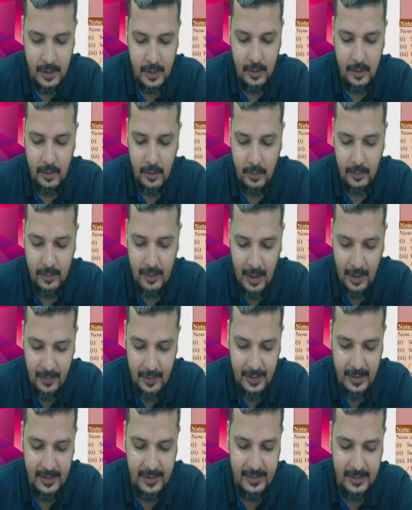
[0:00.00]
Now
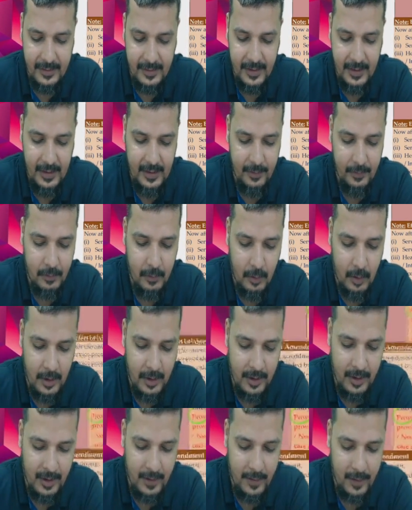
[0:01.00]
73,
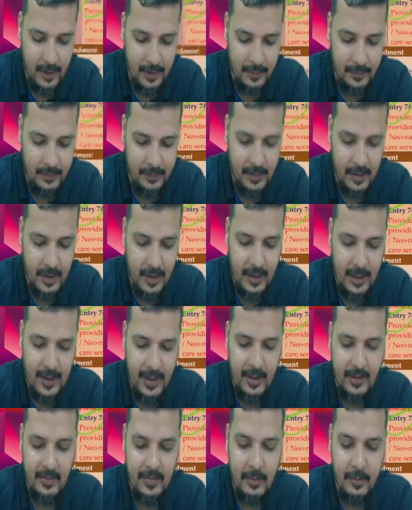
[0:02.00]
what they have done,
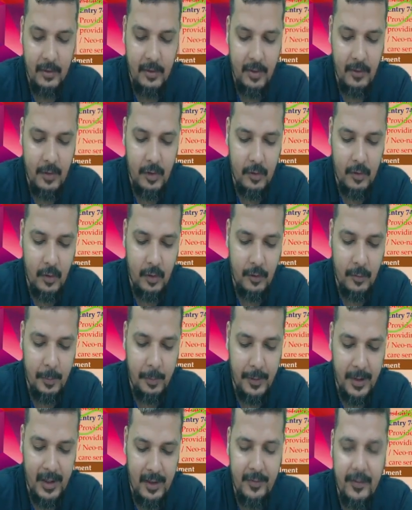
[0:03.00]
exemption which was
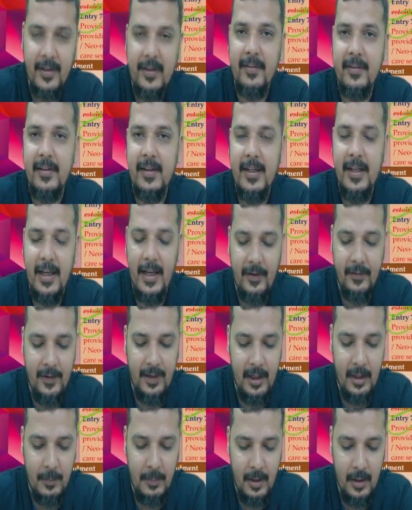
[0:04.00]
previously
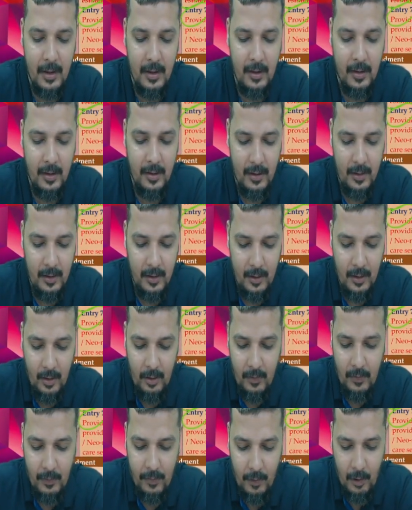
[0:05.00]
available
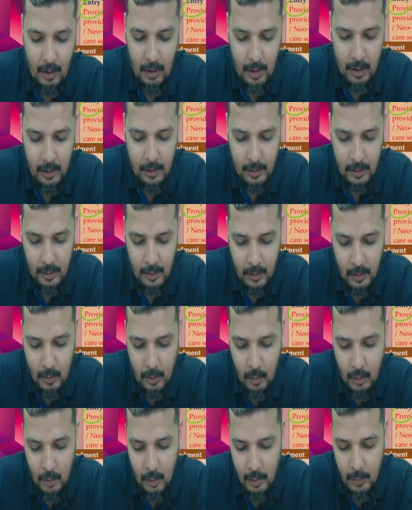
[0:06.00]
for
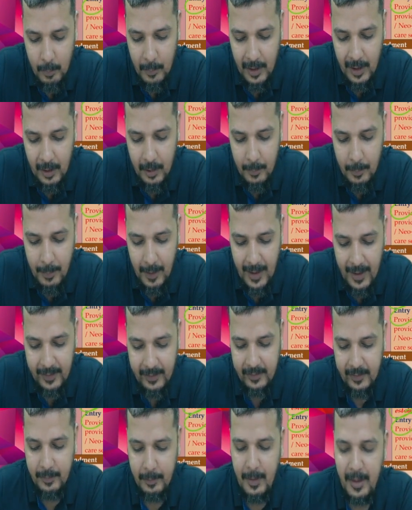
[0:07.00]
cord blood
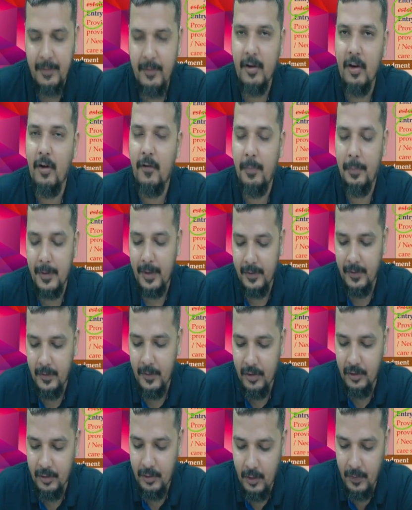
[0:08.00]
banks by way of
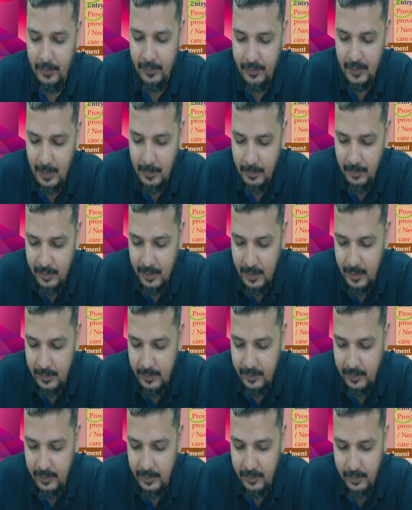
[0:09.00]
preservation of stem
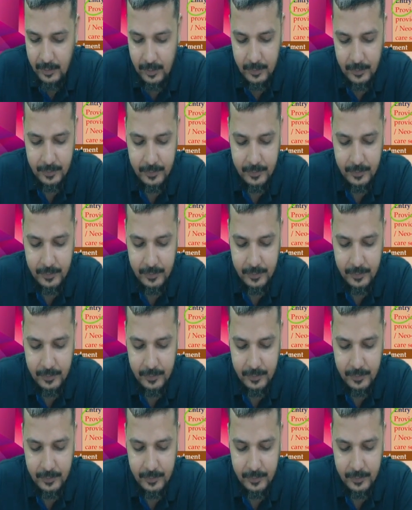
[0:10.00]
cells.